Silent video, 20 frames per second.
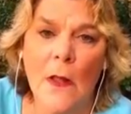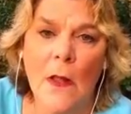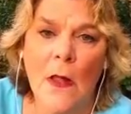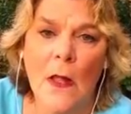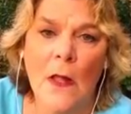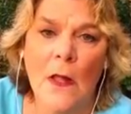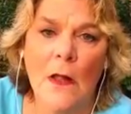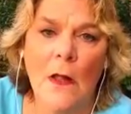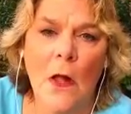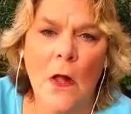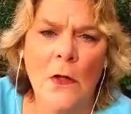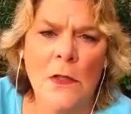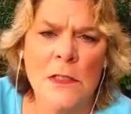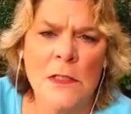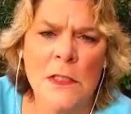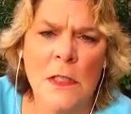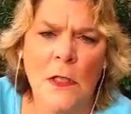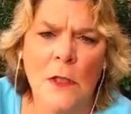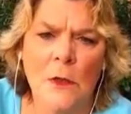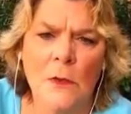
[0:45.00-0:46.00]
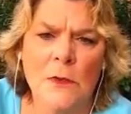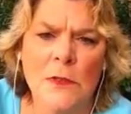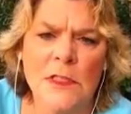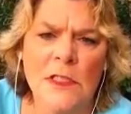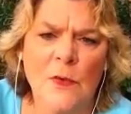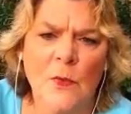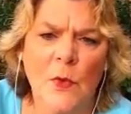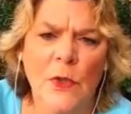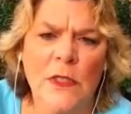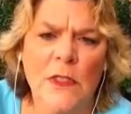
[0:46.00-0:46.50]
Also,
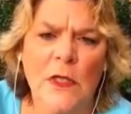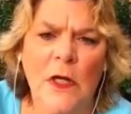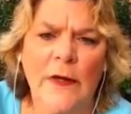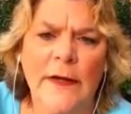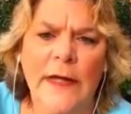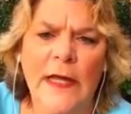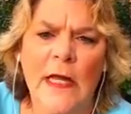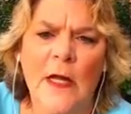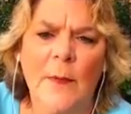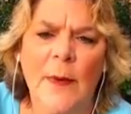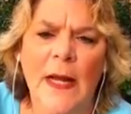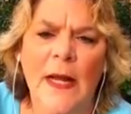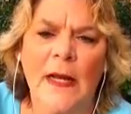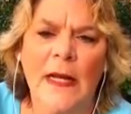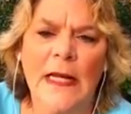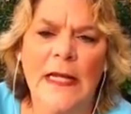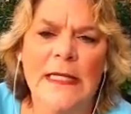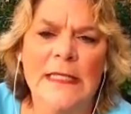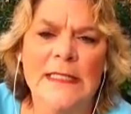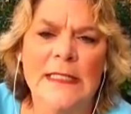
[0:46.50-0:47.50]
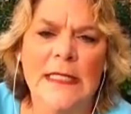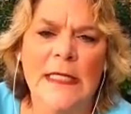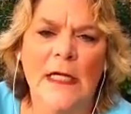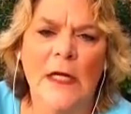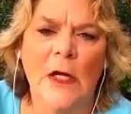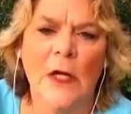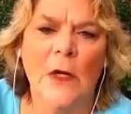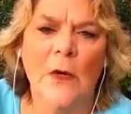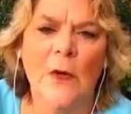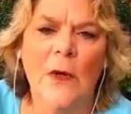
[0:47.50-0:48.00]
someone talking about
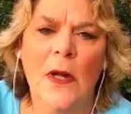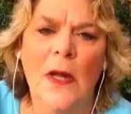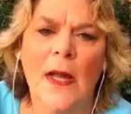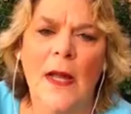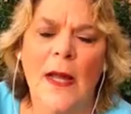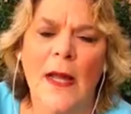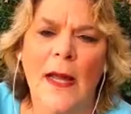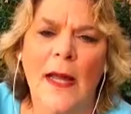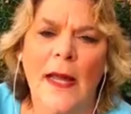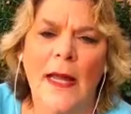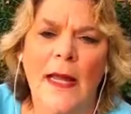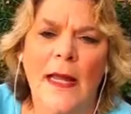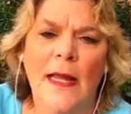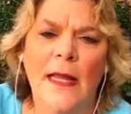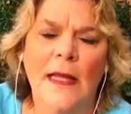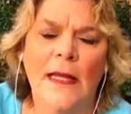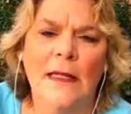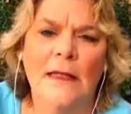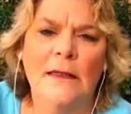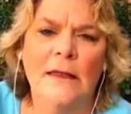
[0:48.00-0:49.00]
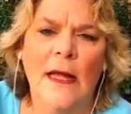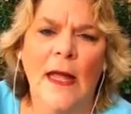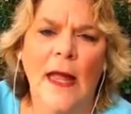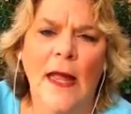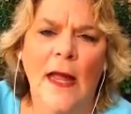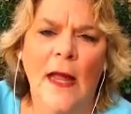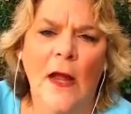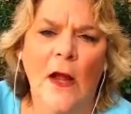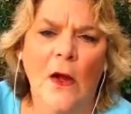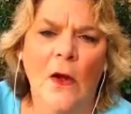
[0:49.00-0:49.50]
SEO and
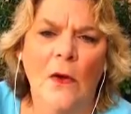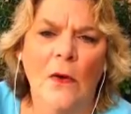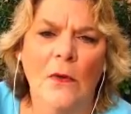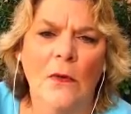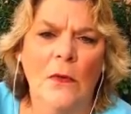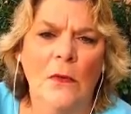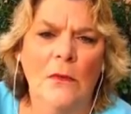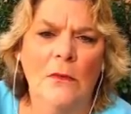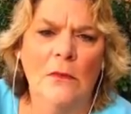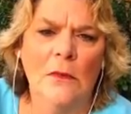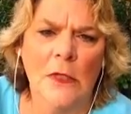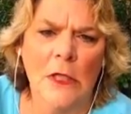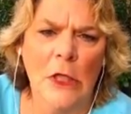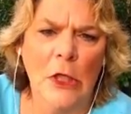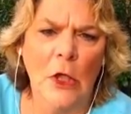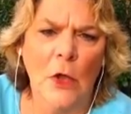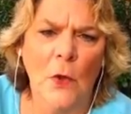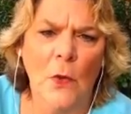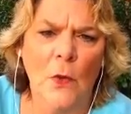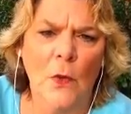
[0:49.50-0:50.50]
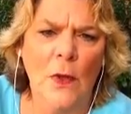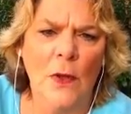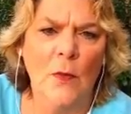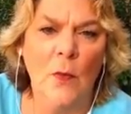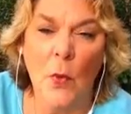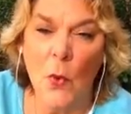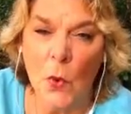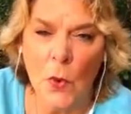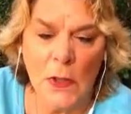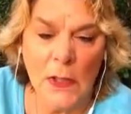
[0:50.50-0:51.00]
how,
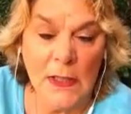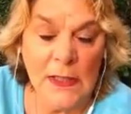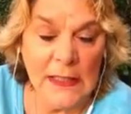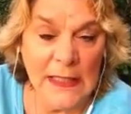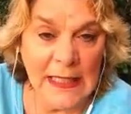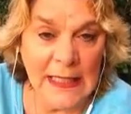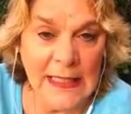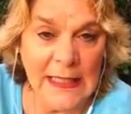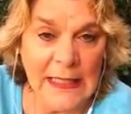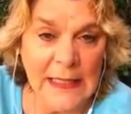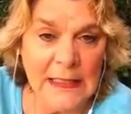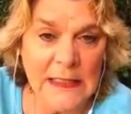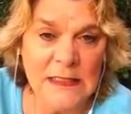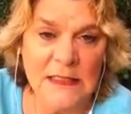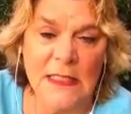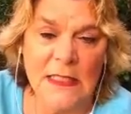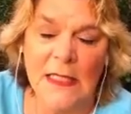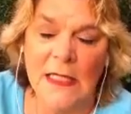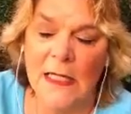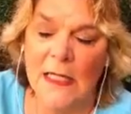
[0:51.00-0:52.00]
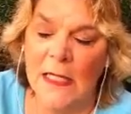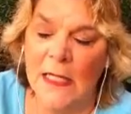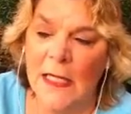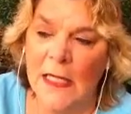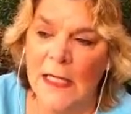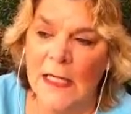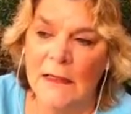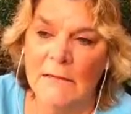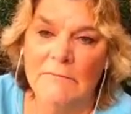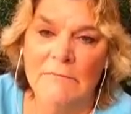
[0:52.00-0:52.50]
important that is.
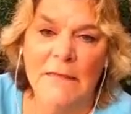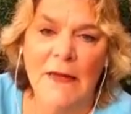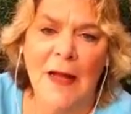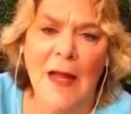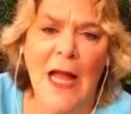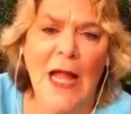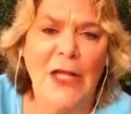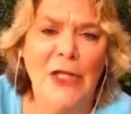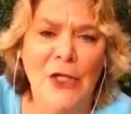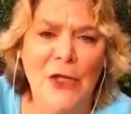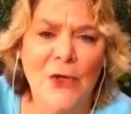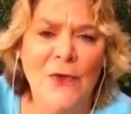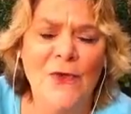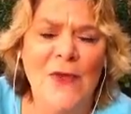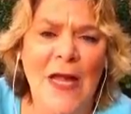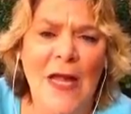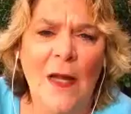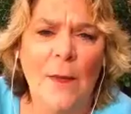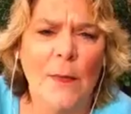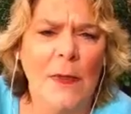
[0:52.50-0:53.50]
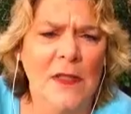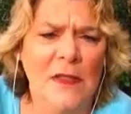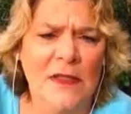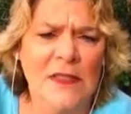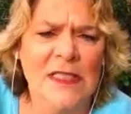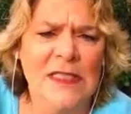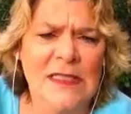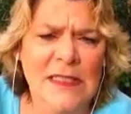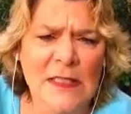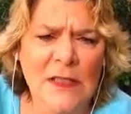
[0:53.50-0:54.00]
And I knew that,
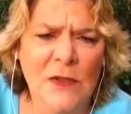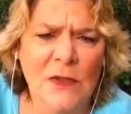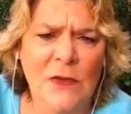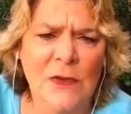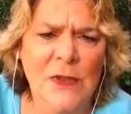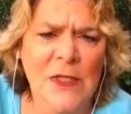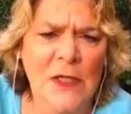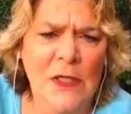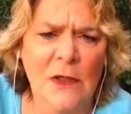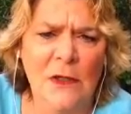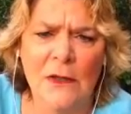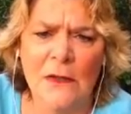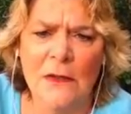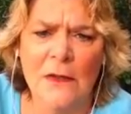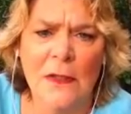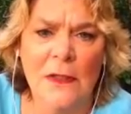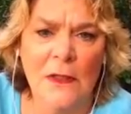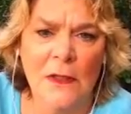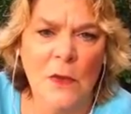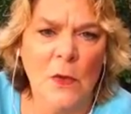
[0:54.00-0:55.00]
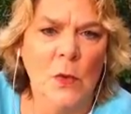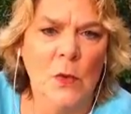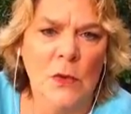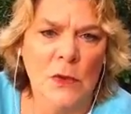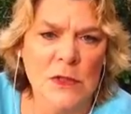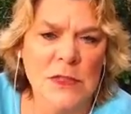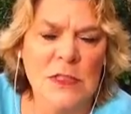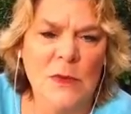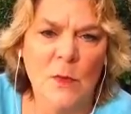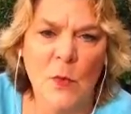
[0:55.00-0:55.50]
but still there
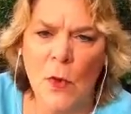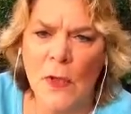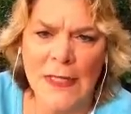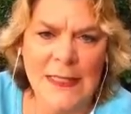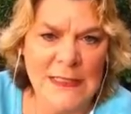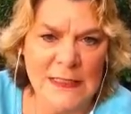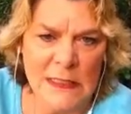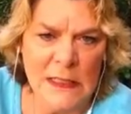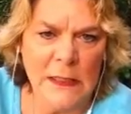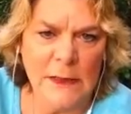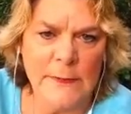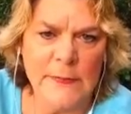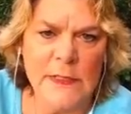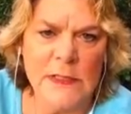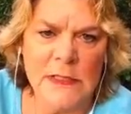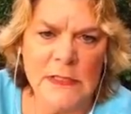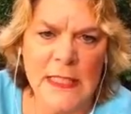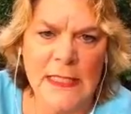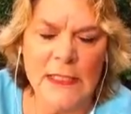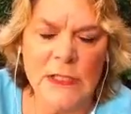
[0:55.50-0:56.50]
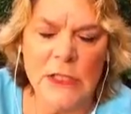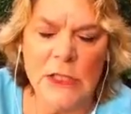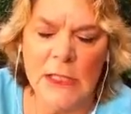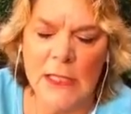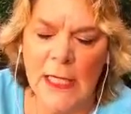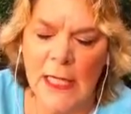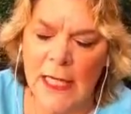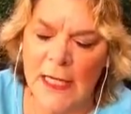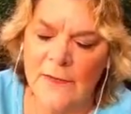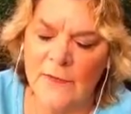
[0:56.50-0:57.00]
were some great tips that she
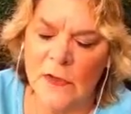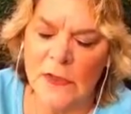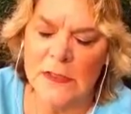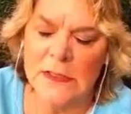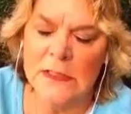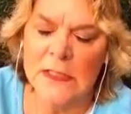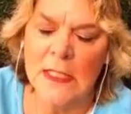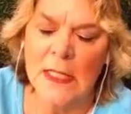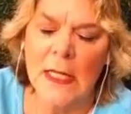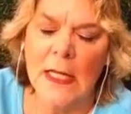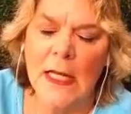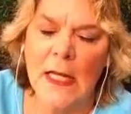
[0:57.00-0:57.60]
gave us.